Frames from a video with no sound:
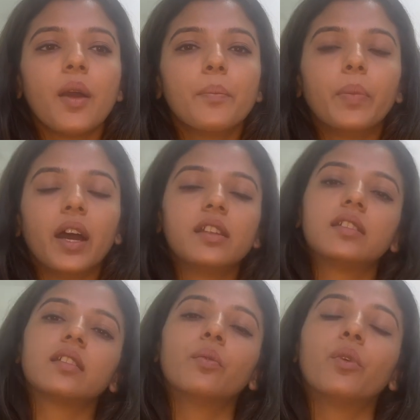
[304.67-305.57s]

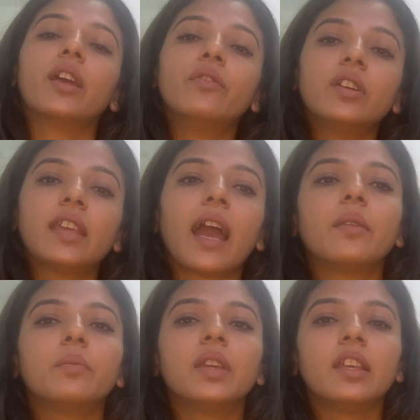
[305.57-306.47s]
but whatever
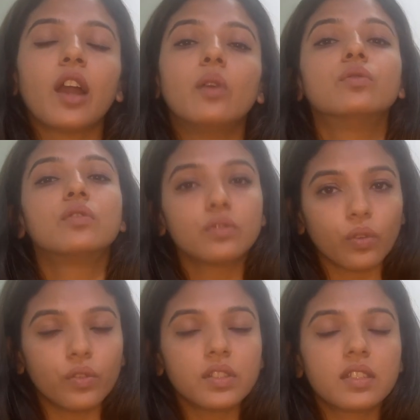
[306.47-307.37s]
can be
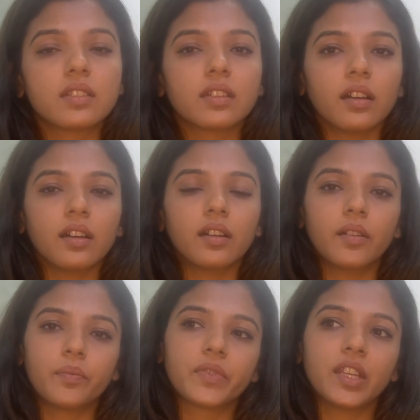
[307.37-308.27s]
outsourced,